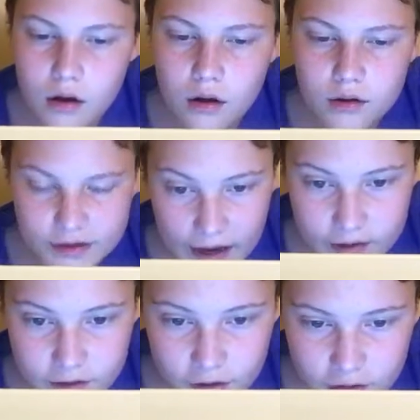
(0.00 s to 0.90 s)
Yeah, it
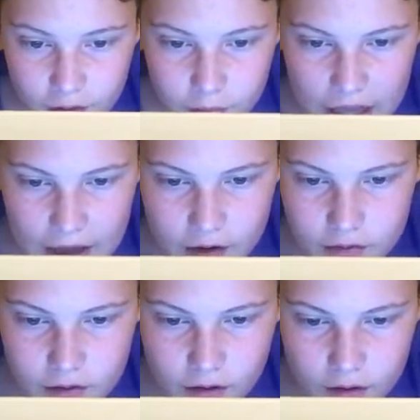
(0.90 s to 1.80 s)
does come with Hagrid's
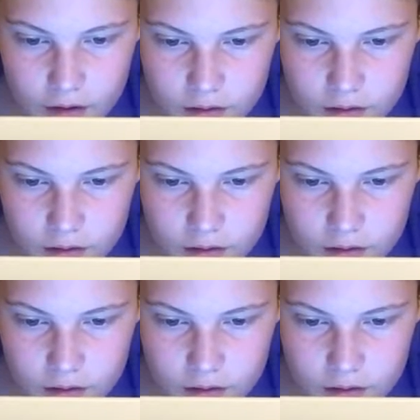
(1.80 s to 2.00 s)
hut.